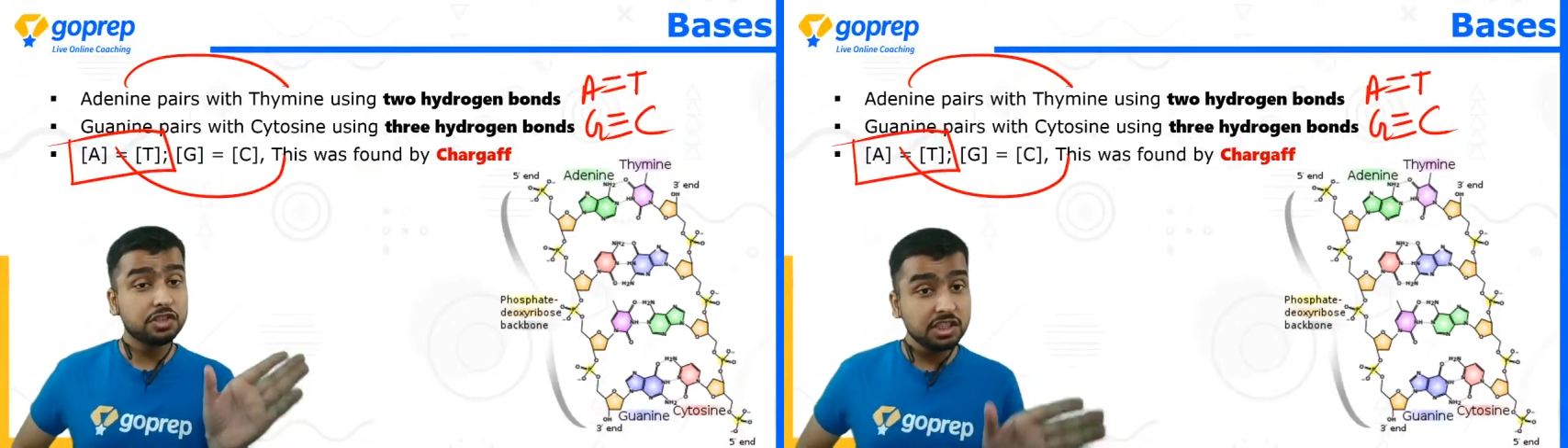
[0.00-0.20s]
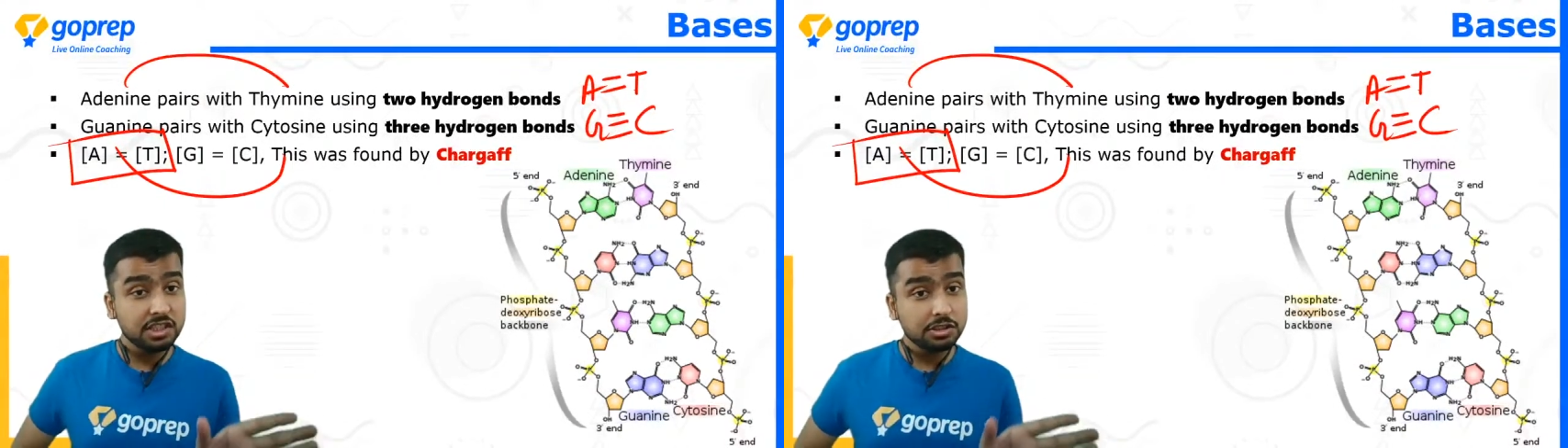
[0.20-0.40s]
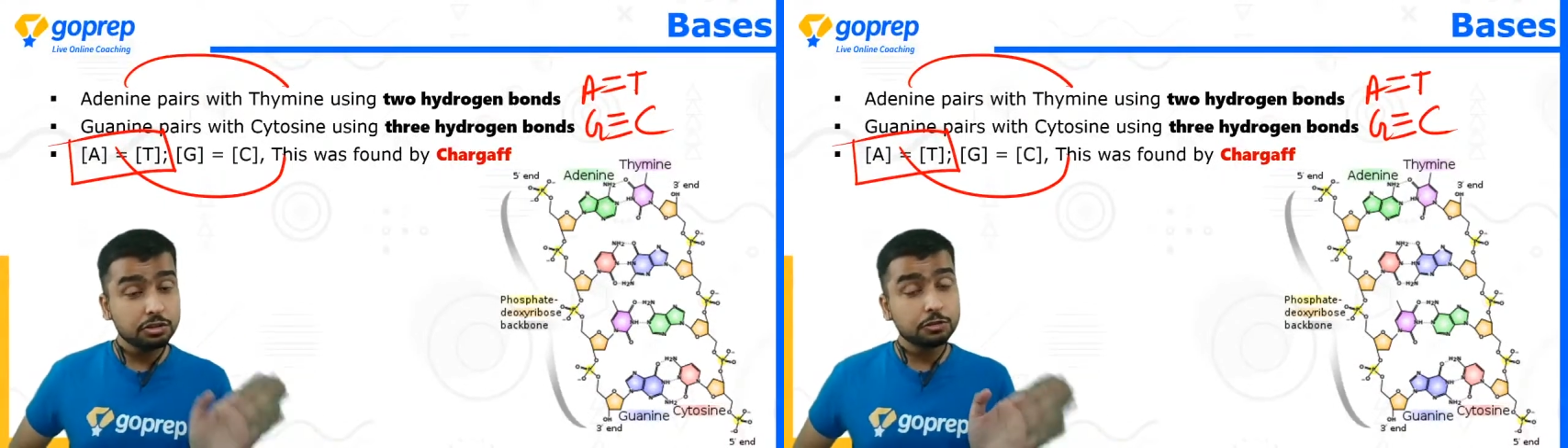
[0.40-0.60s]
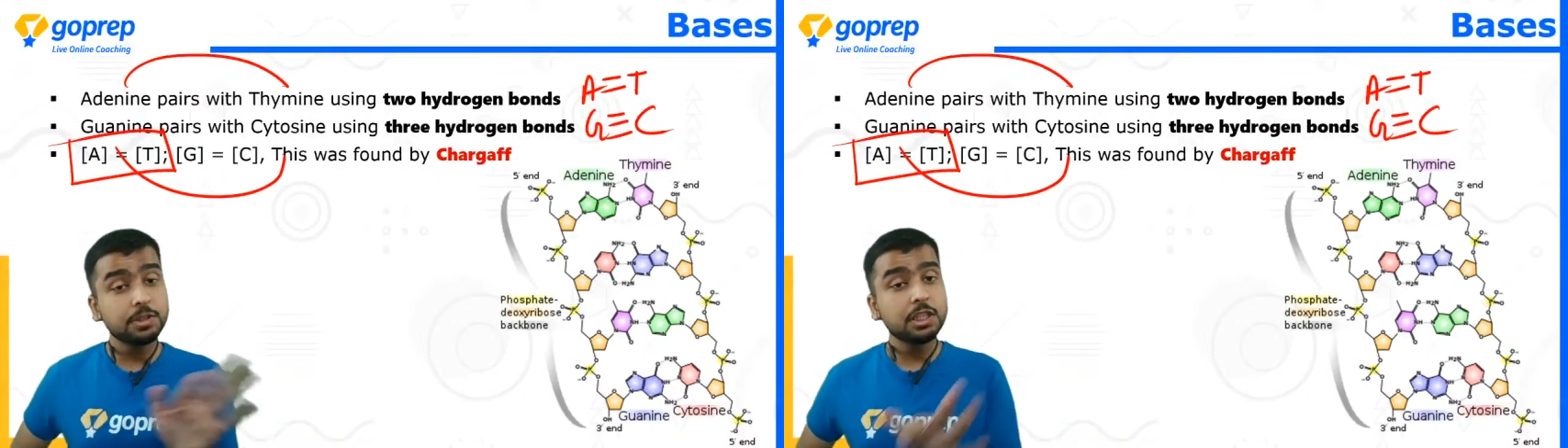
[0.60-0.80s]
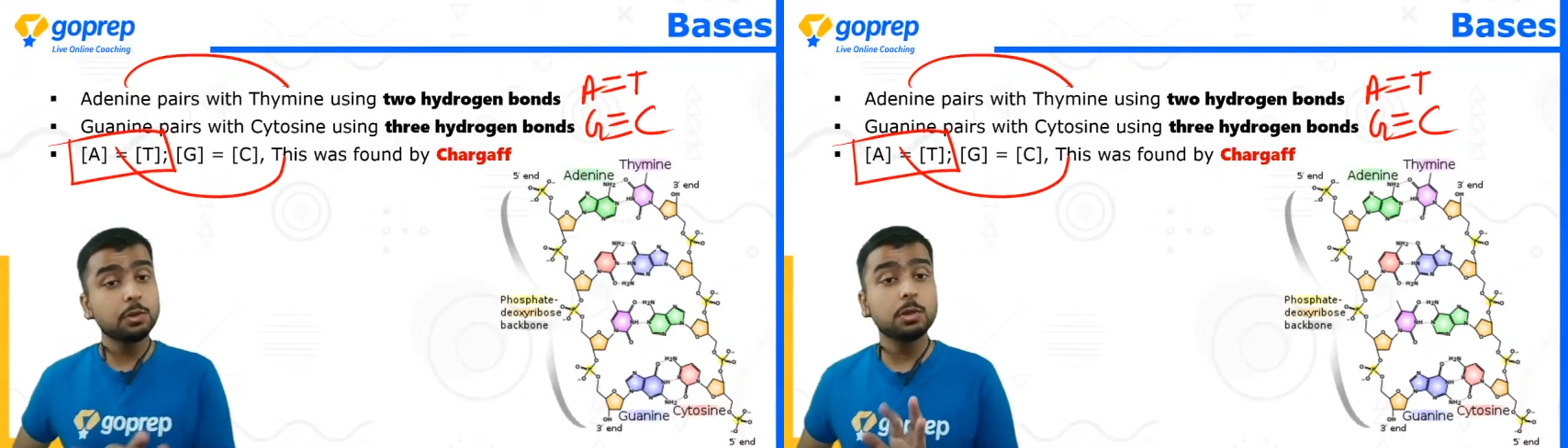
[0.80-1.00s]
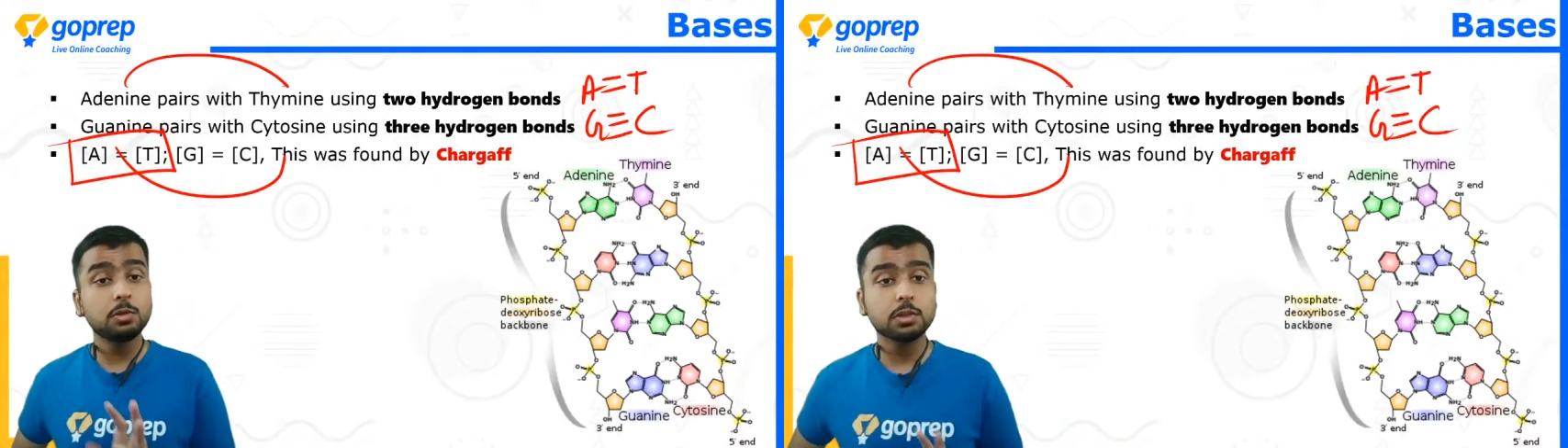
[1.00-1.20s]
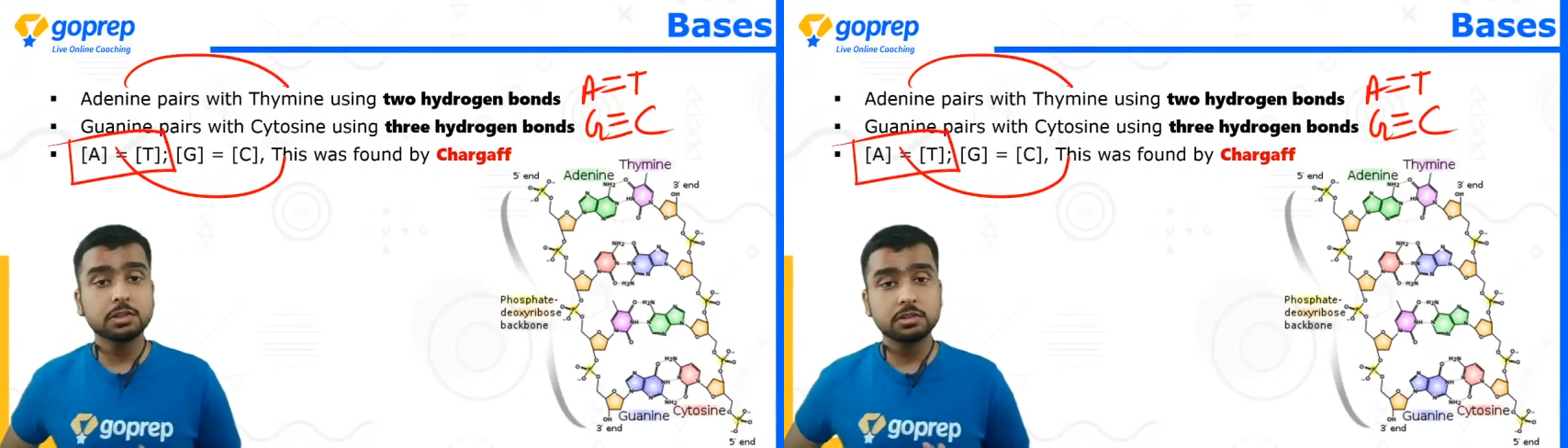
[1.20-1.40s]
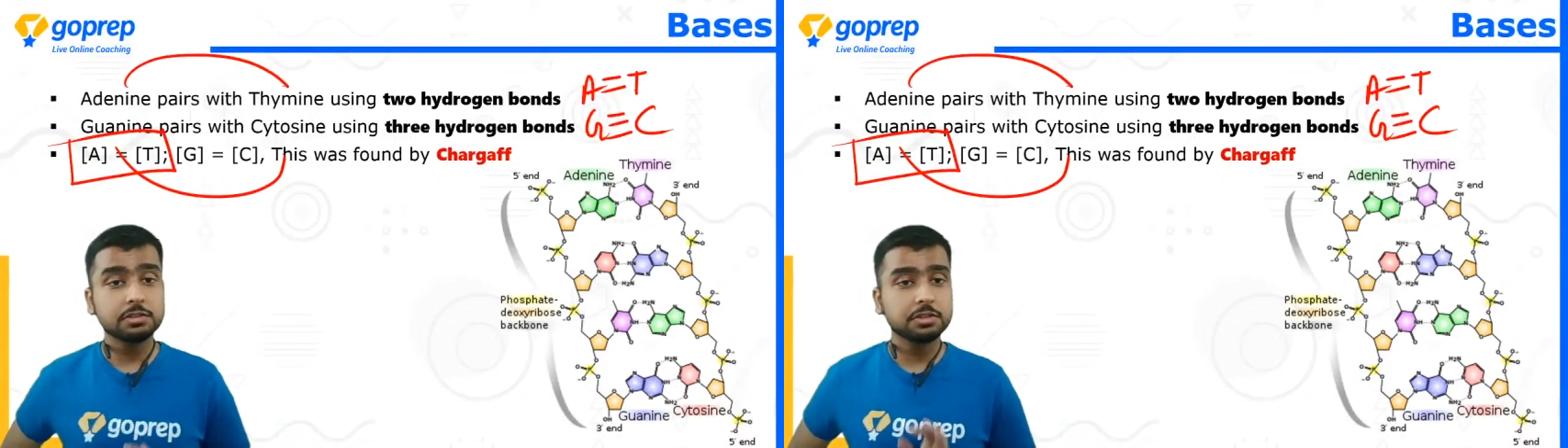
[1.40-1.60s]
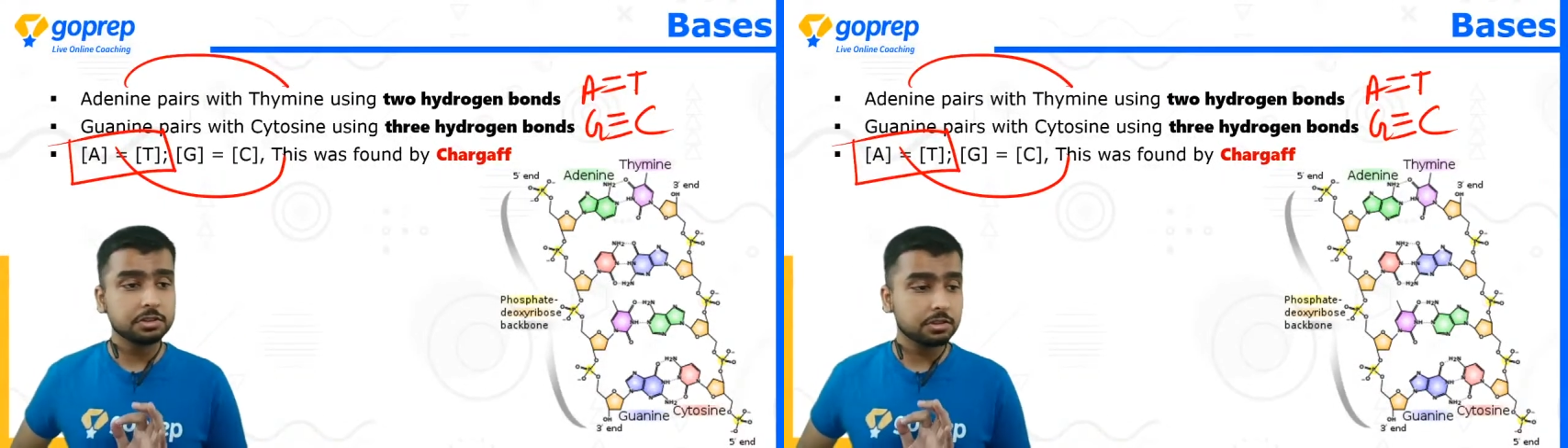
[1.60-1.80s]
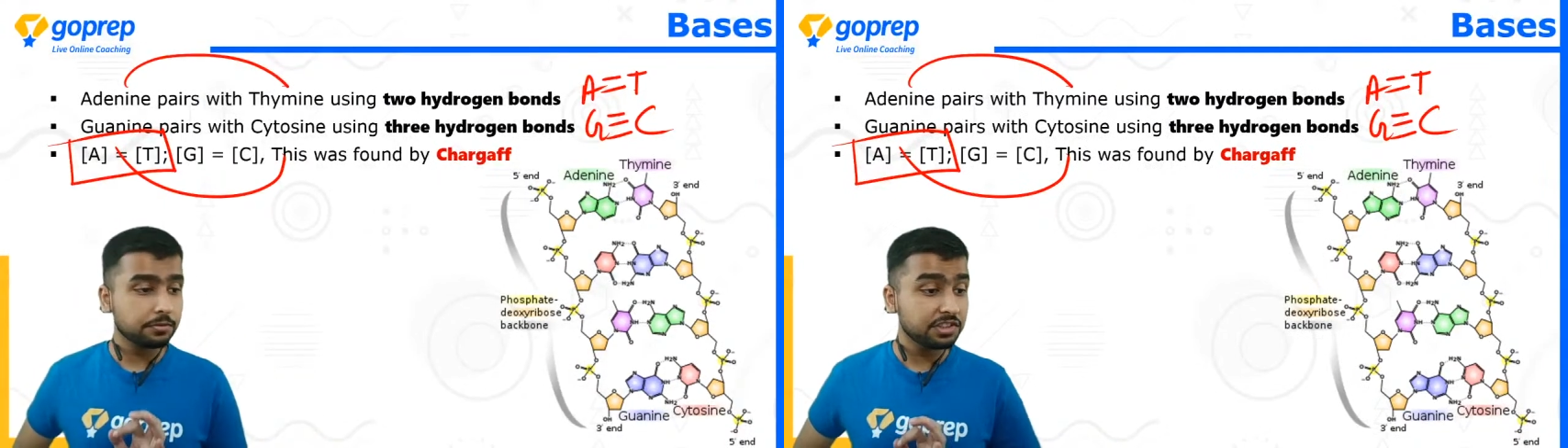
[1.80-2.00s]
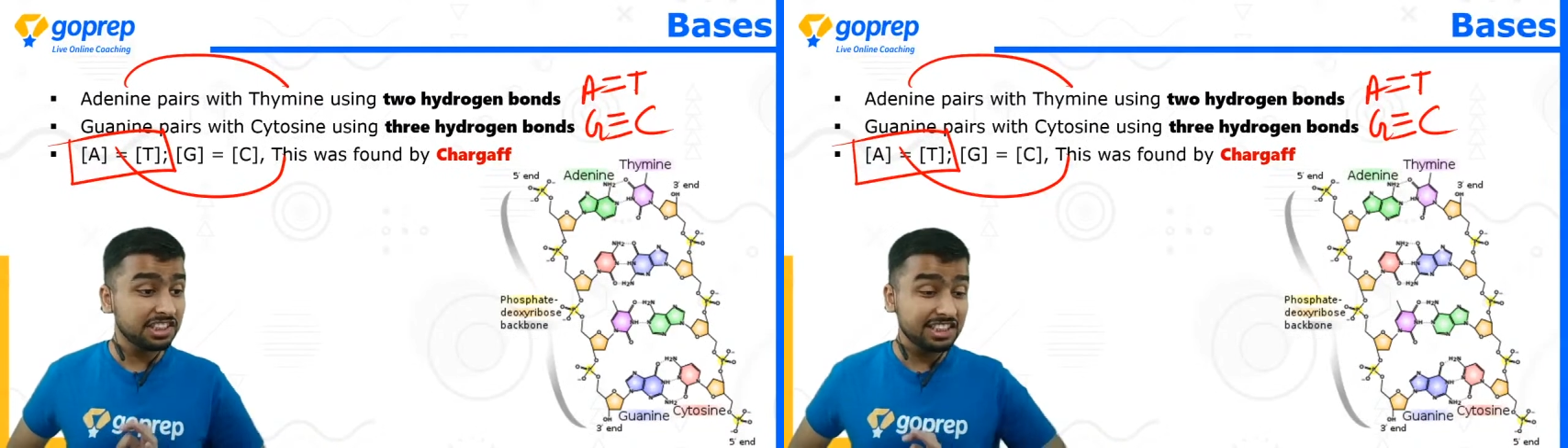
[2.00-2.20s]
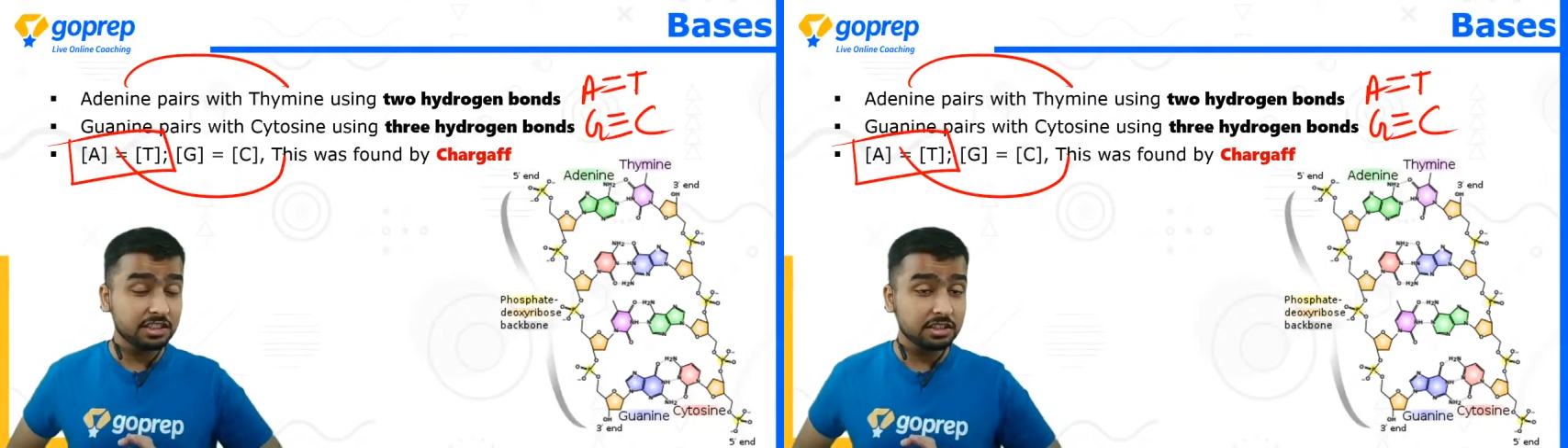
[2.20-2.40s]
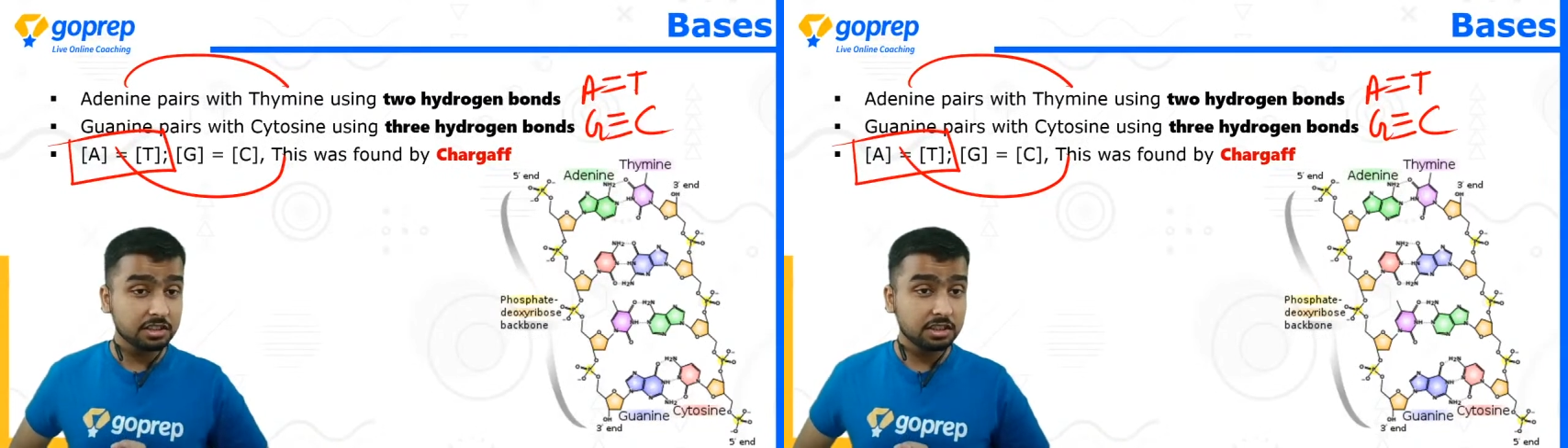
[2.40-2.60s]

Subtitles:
G should be equal to concentration of C.